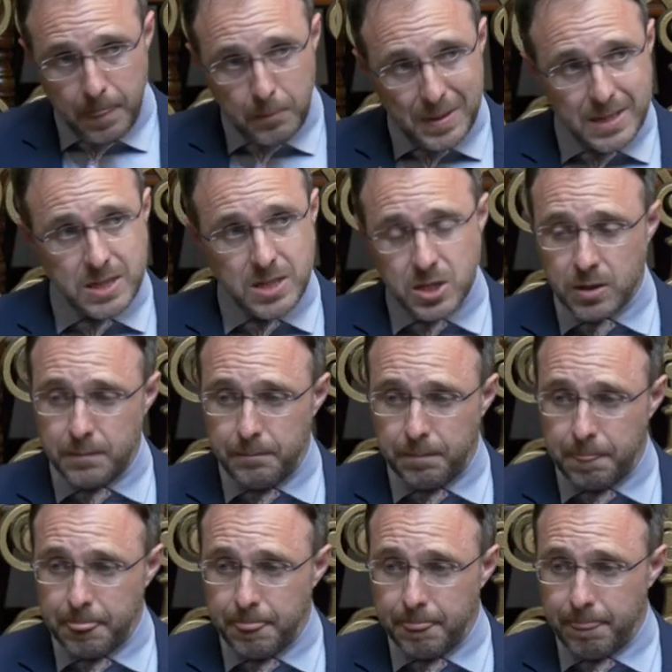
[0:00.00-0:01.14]
Minister,
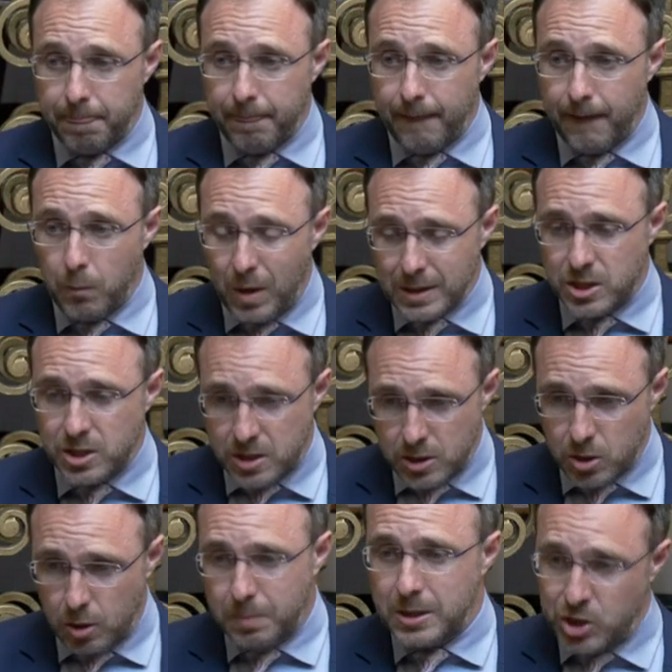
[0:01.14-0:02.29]
I want you to
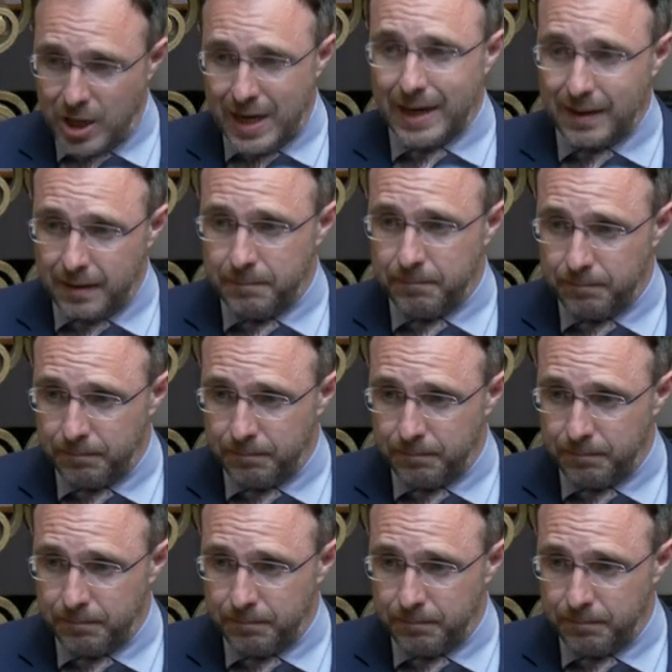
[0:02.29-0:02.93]
double check